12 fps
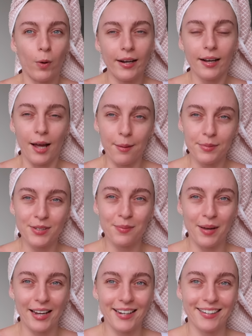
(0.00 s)
when it comes to
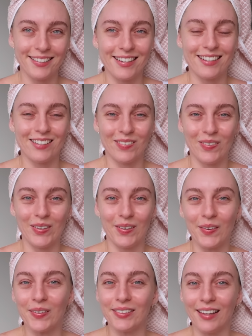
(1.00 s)
making decisions for
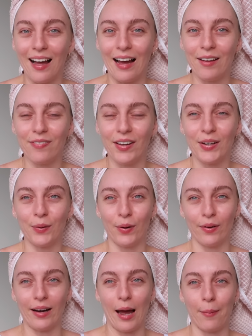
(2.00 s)
your own life and your
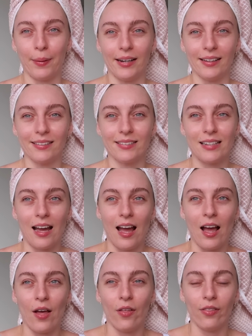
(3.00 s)
own happiness,
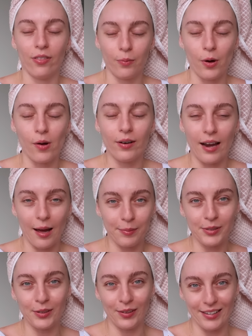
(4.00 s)
the world
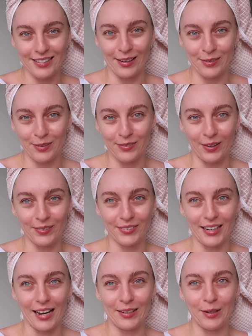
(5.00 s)
absolutely does revolve
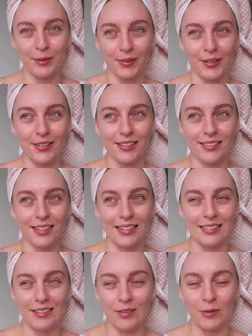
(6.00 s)
around you because
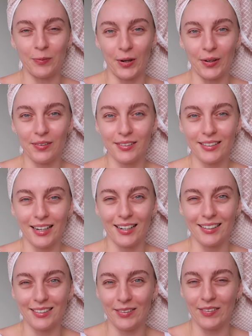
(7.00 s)
it's your world and
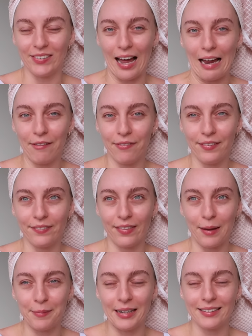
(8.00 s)
it's your life, if
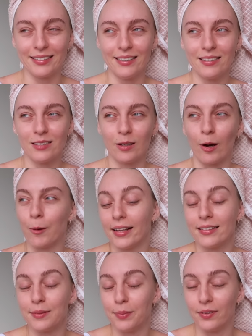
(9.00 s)
that makes sense. So
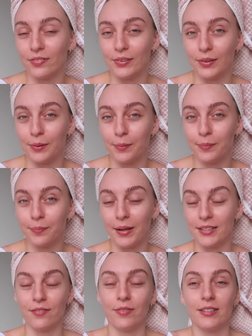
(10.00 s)
that's a beautiful little
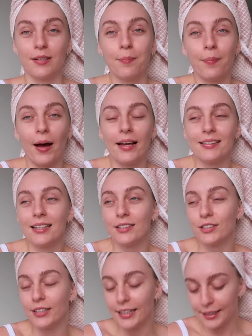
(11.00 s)
piece of wisdom. But
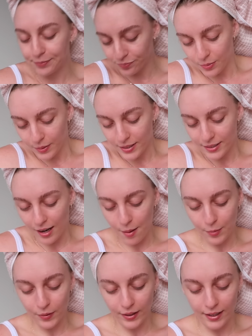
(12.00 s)
essentially, just wanted to
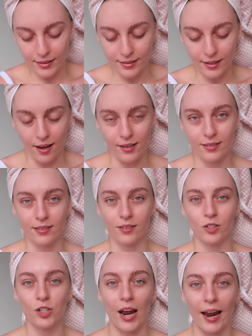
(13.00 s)
come on and discuss
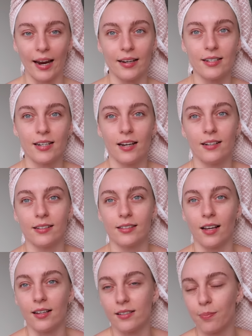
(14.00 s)
change and
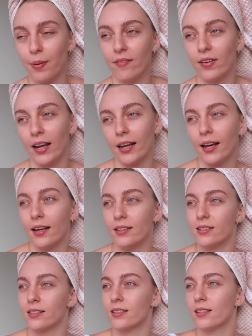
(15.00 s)
discuss pivoting
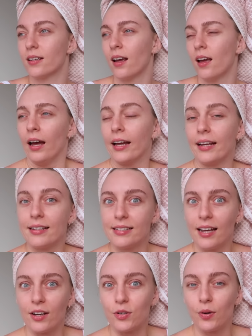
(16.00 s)
and just I guess,
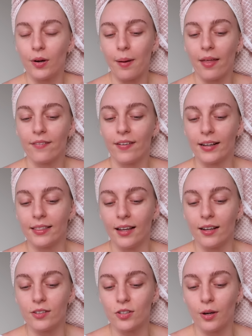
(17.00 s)
yeah, talk about the fact
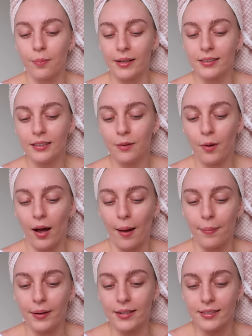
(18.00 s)
that, so basically what
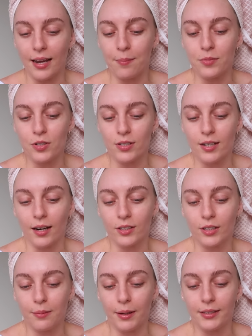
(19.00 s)
happened is Em just
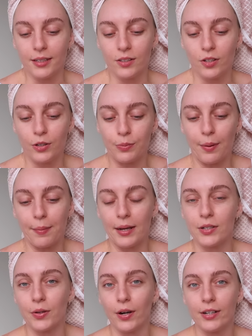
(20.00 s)
actually messaged, who's my
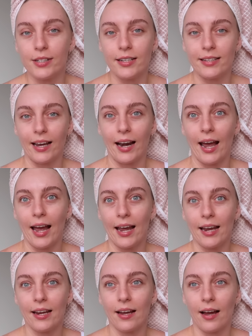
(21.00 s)
mentor, and she said,
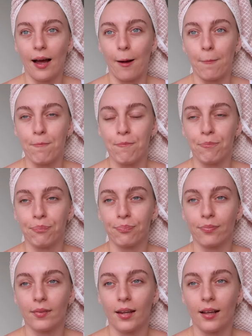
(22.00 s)
hey, um,
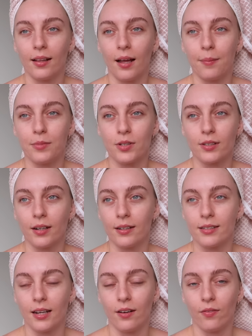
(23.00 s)
I'm just gonna
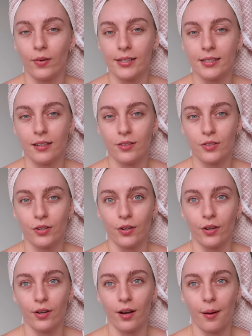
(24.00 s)
send a voicey
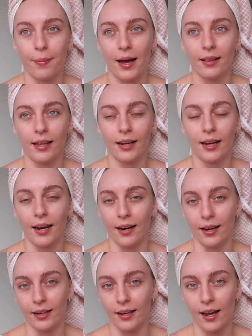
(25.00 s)
soon about like
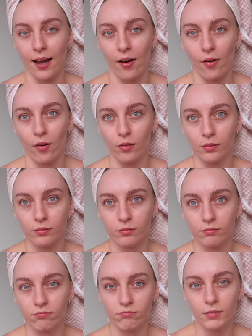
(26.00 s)
ending our
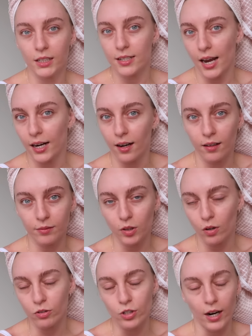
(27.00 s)
container
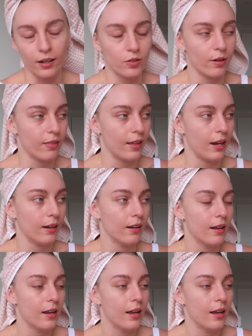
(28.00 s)
contract sort of thing.